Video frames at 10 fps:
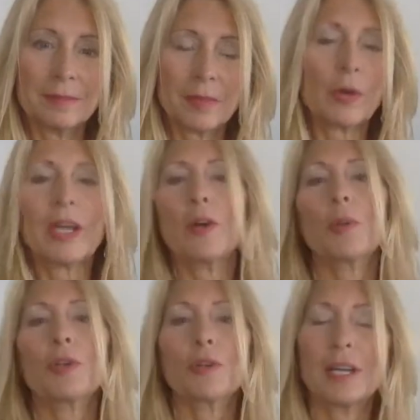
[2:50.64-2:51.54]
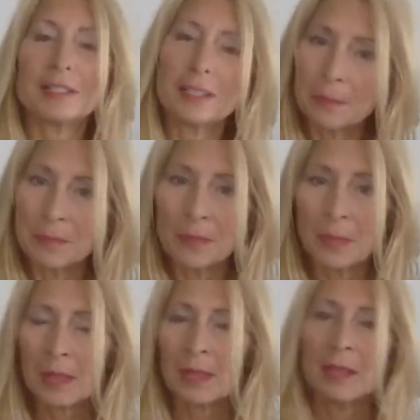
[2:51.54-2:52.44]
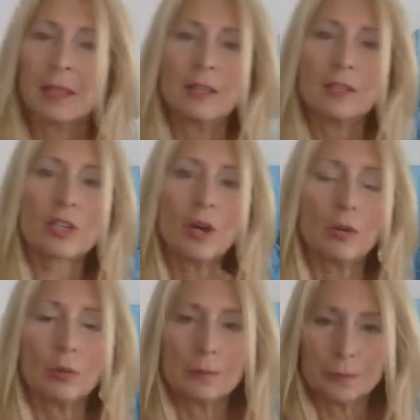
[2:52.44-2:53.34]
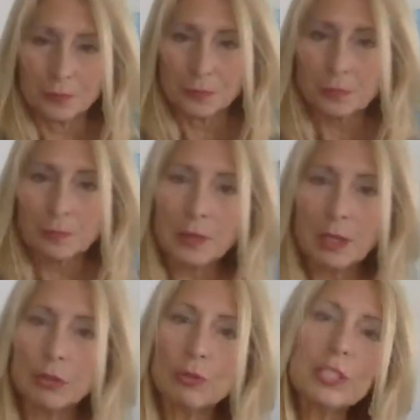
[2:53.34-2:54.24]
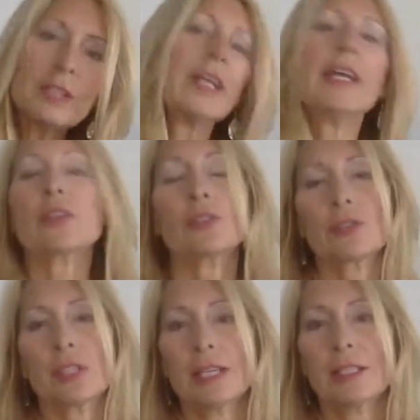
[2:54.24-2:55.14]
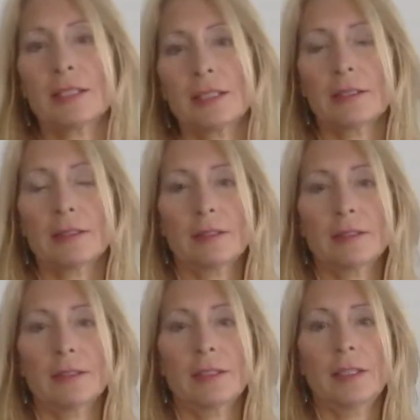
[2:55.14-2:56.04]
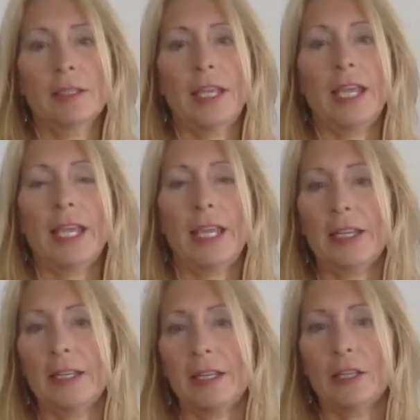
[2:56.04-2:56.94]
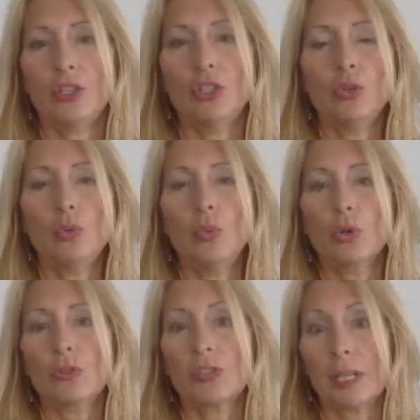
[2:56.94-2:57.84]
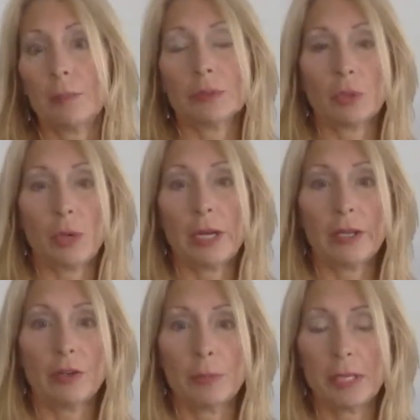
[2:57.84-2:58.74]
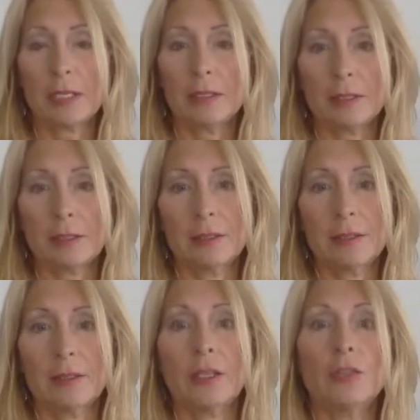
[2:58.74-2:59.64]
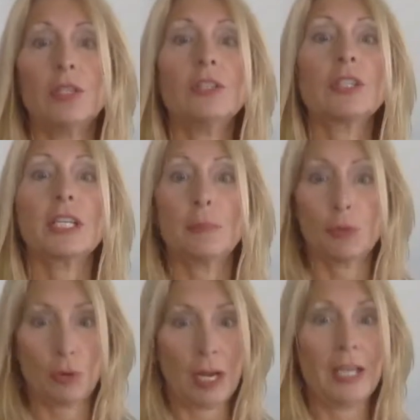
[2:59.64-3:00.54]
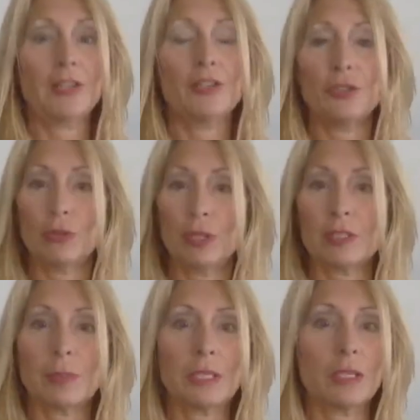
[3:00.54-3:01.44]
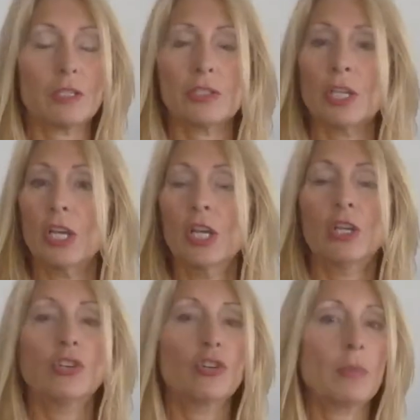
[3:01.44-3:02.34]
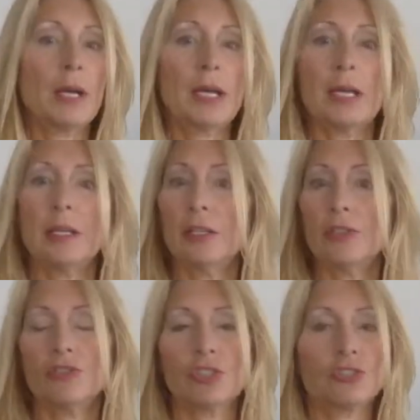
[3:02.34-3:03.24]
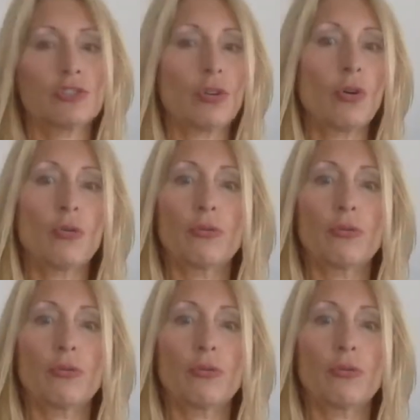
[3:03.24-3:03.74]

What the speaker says: Okay, open your eyes. So if you did that exercise and you weren't able to quiet your mind, then you need to keep trying to do this because your mind is just so